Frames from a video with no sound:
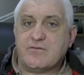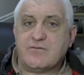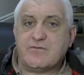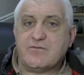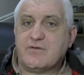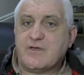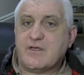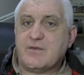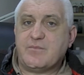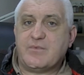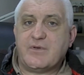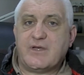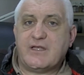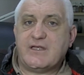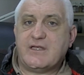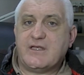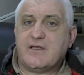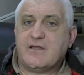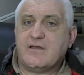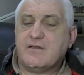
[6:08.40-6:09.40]
great
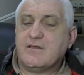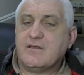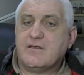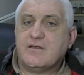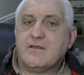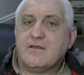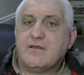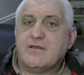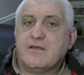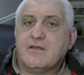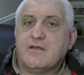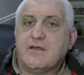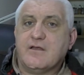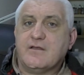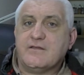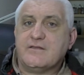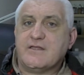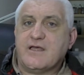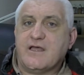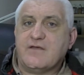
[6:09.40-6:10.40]
painting,
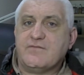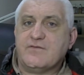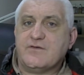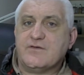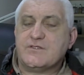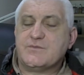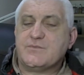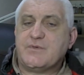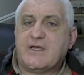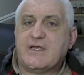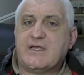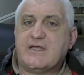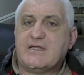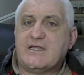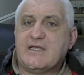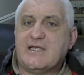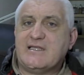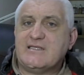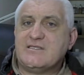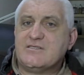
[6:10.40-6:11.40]
diverse painting,
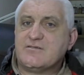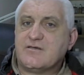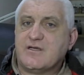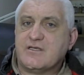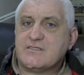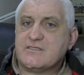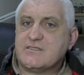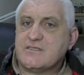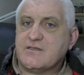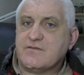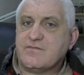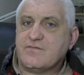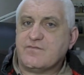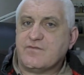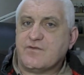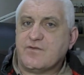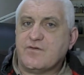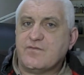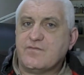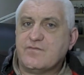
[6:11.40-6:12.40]
interesting
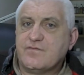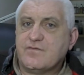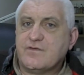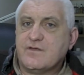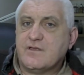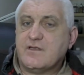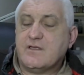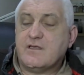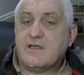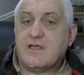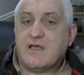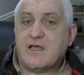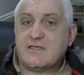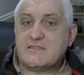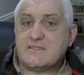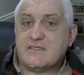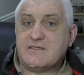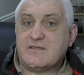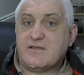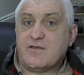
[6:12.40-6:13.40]
fluff,
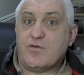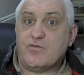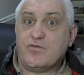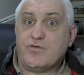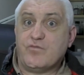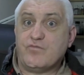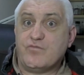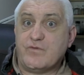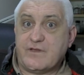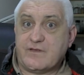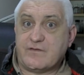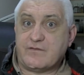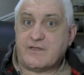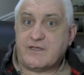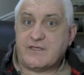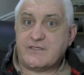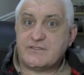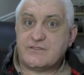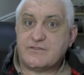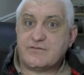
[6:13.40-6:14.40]
as in the real
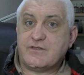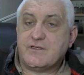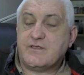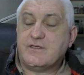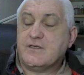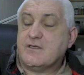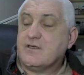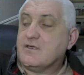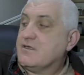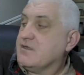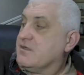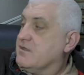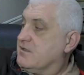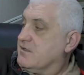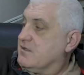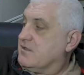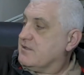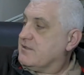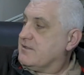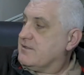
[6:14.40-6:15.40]
history.
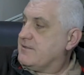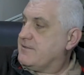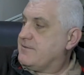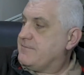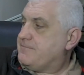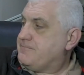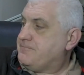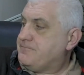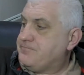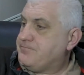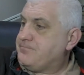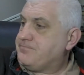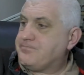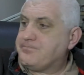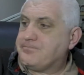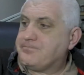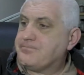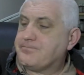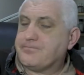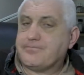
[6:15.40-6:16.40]
Do you know
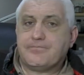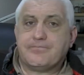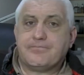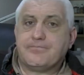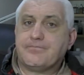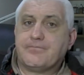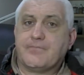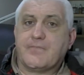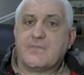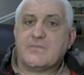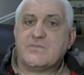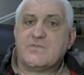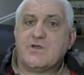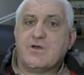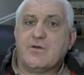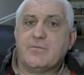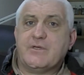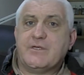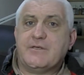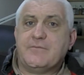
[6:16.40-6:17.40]
what
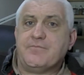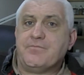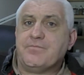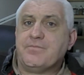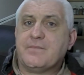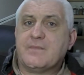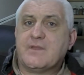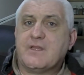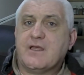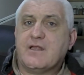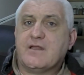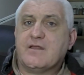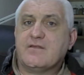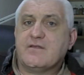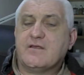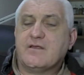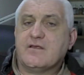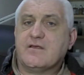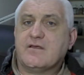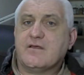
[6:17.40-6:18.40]
I mean? And I
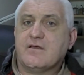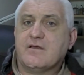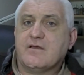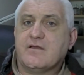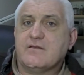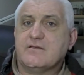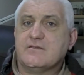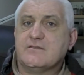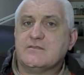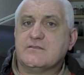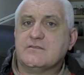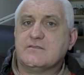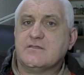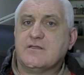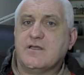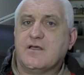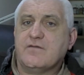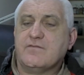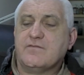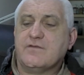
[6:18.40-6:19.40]
think there's a
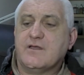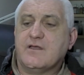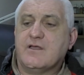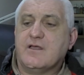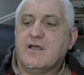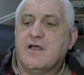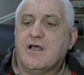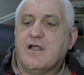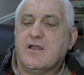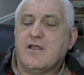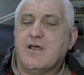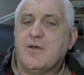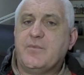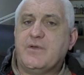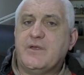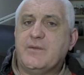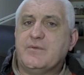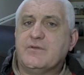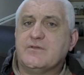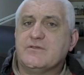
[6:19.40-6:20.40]
lot of
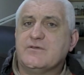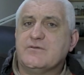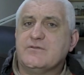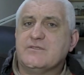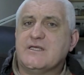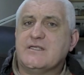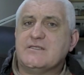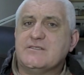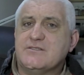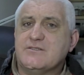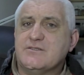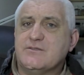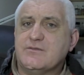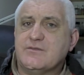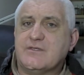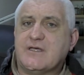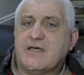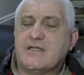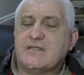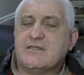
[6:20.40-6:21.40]
people do tend to do
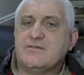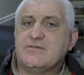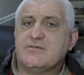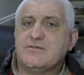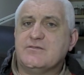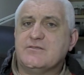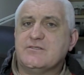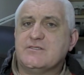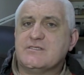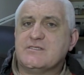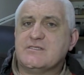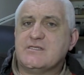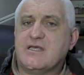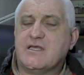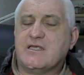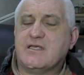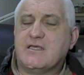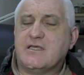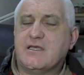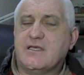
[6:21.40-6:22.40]
that. They do
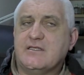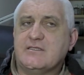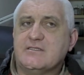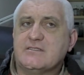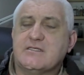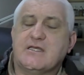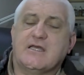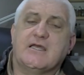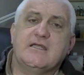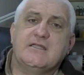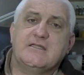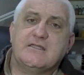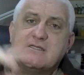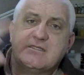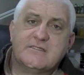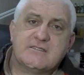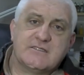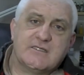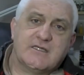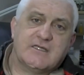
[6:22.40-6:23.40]
stick inside
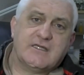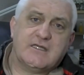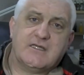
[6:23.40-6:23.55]
this